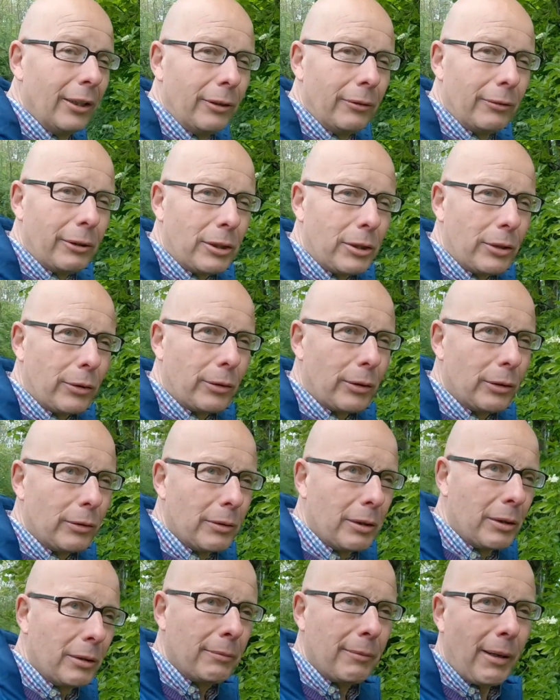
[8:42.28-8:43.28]
which you
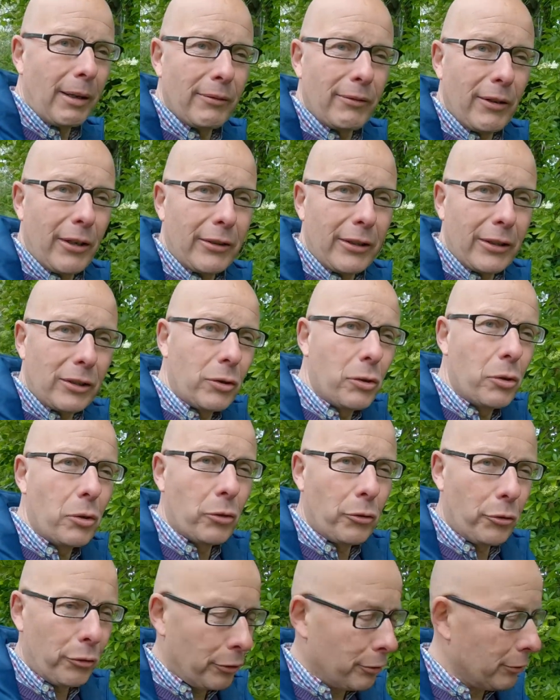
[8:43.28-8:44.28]
can make various
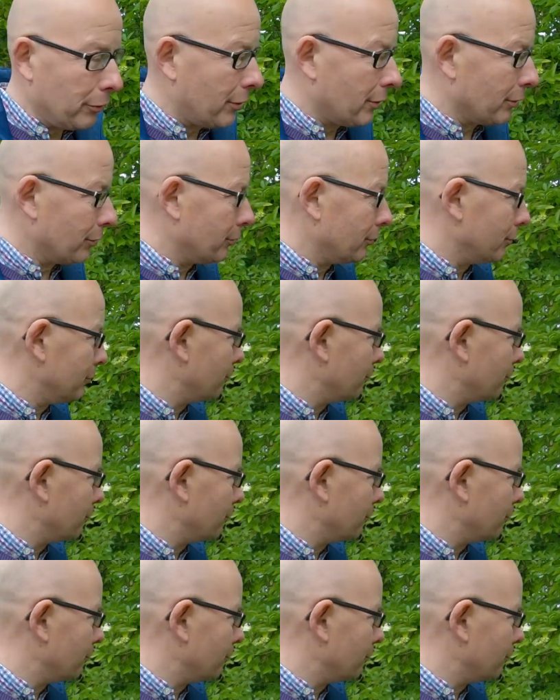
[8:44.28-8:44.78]
cordials or